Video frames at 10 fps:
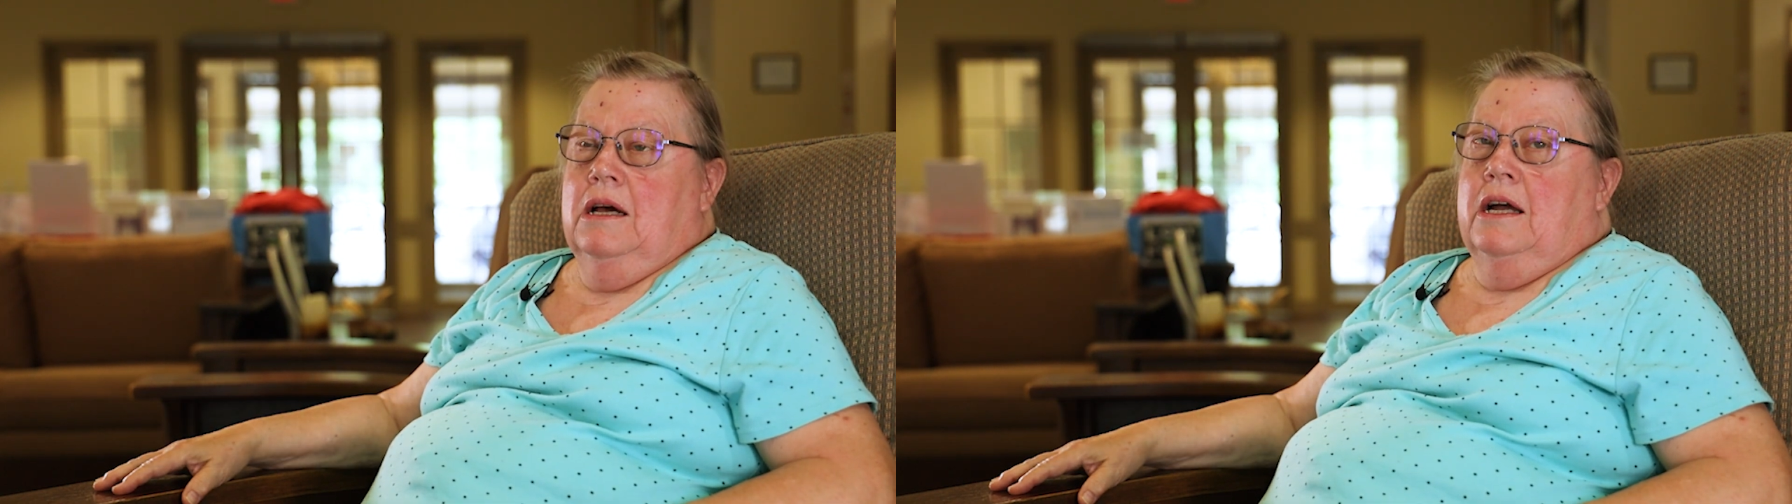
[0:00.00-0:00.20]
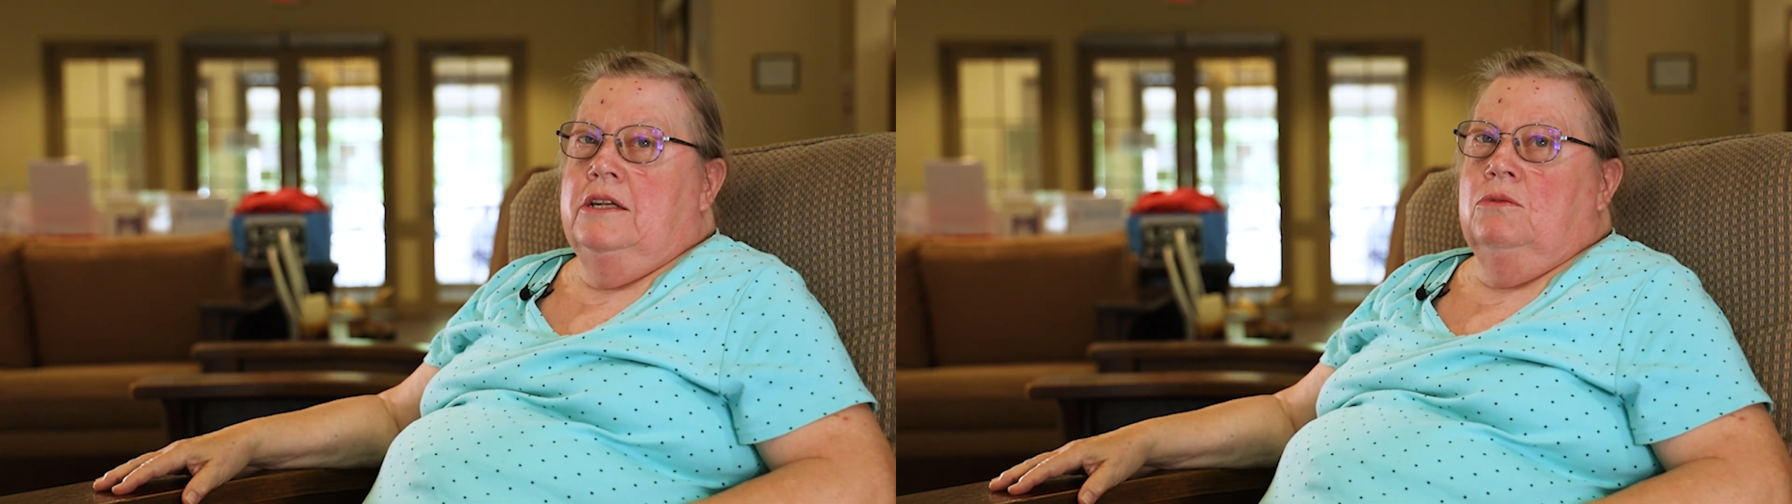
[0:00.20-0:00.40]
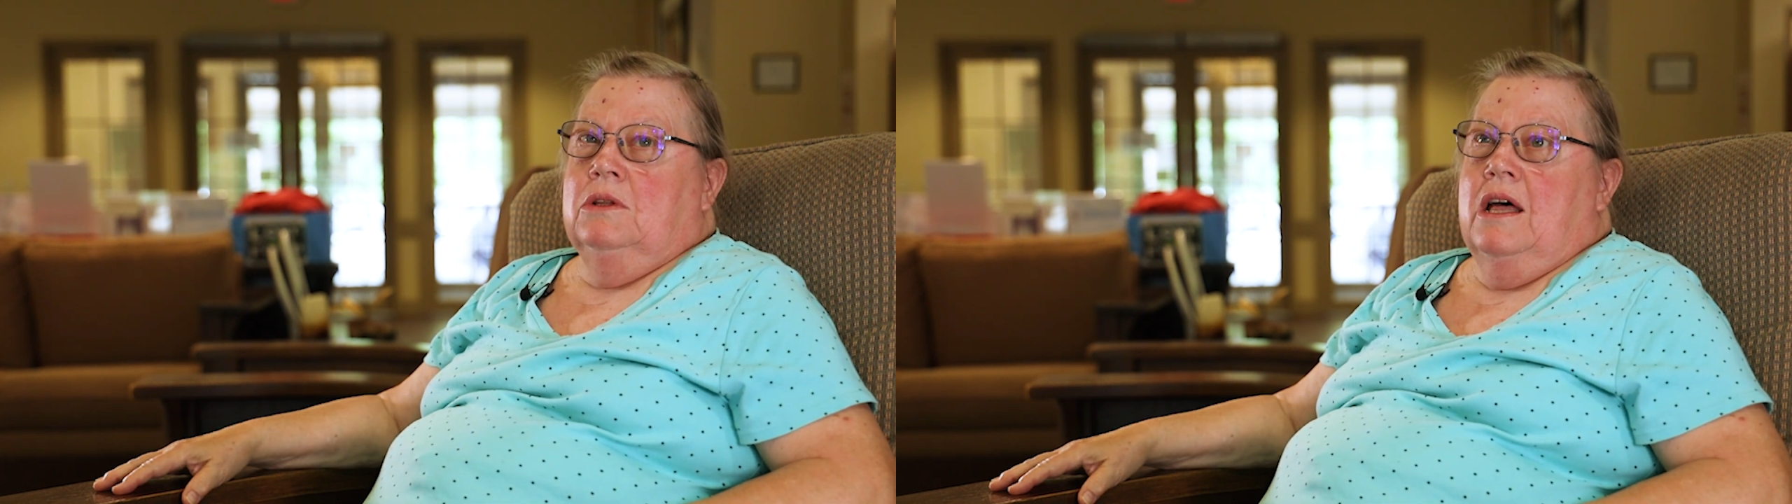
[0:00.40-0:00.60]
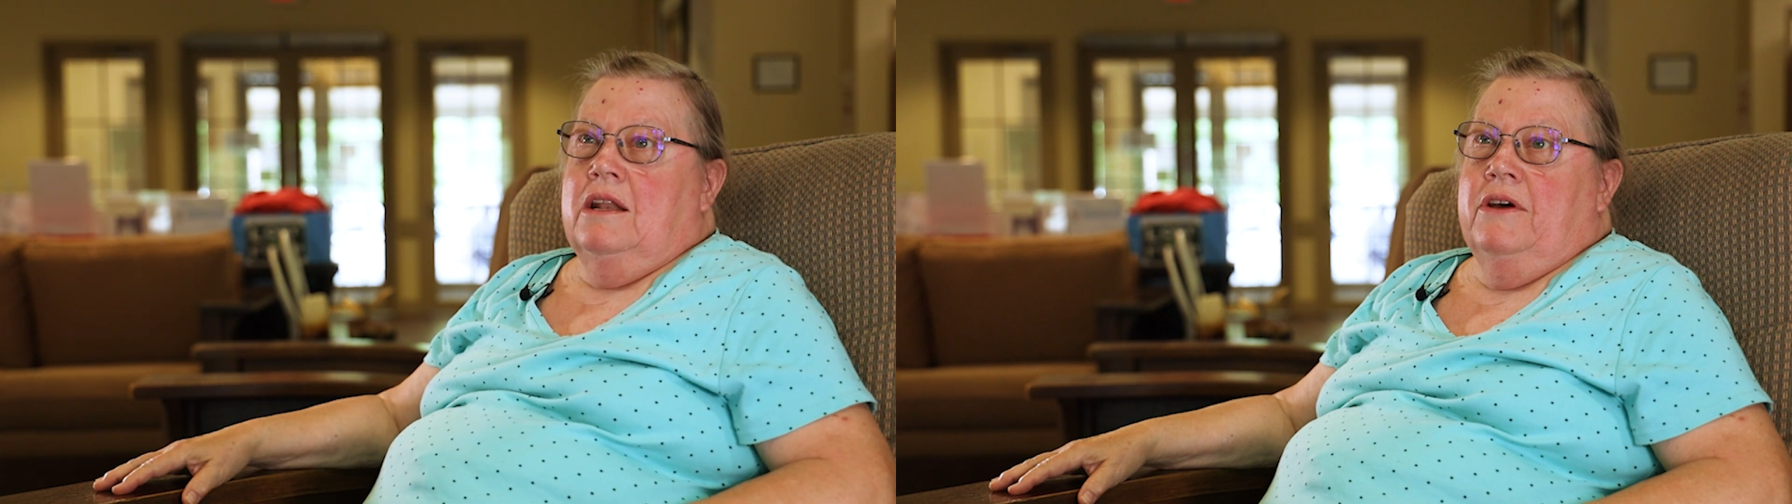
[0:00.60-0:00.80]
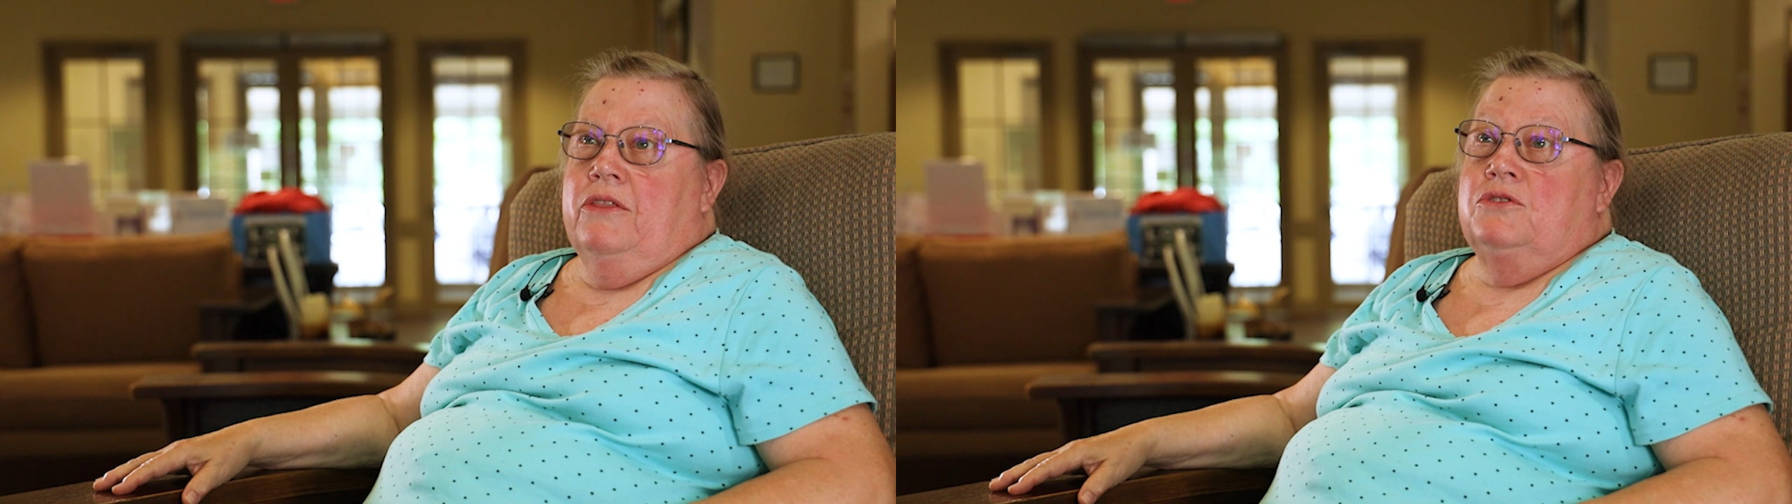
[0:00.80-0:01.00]
I do a
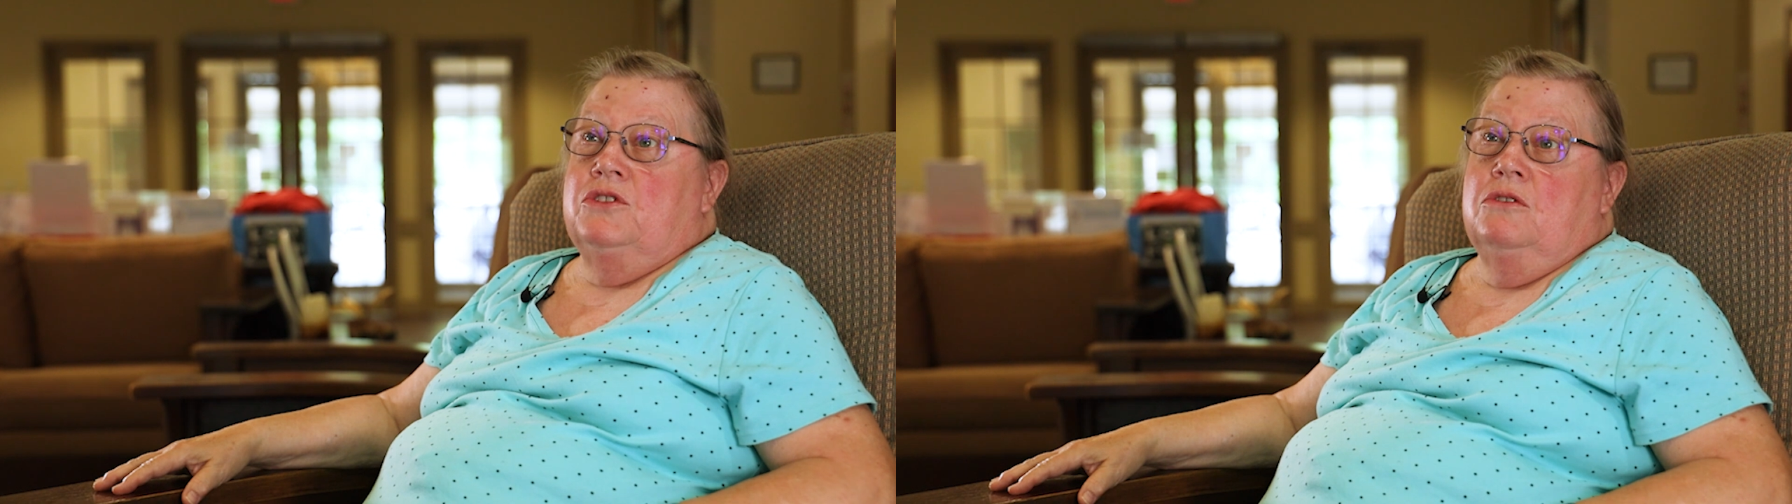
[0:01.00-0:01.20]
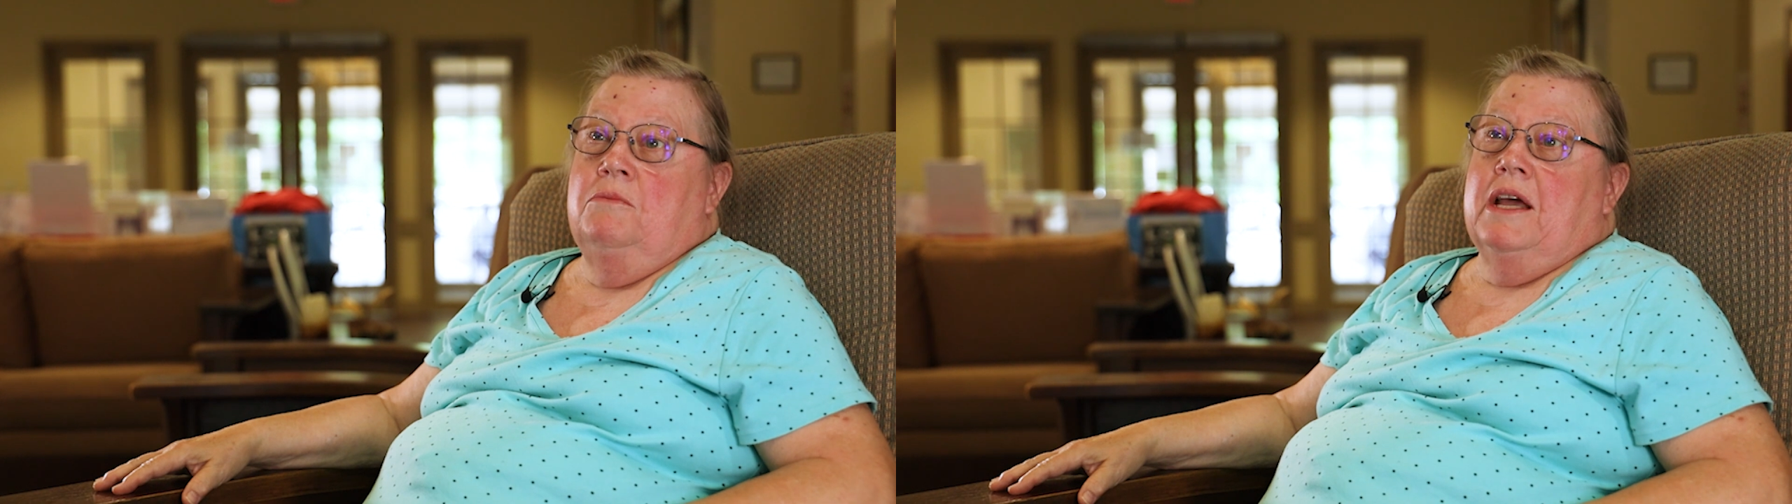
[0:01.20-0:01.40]
lot of other Zoom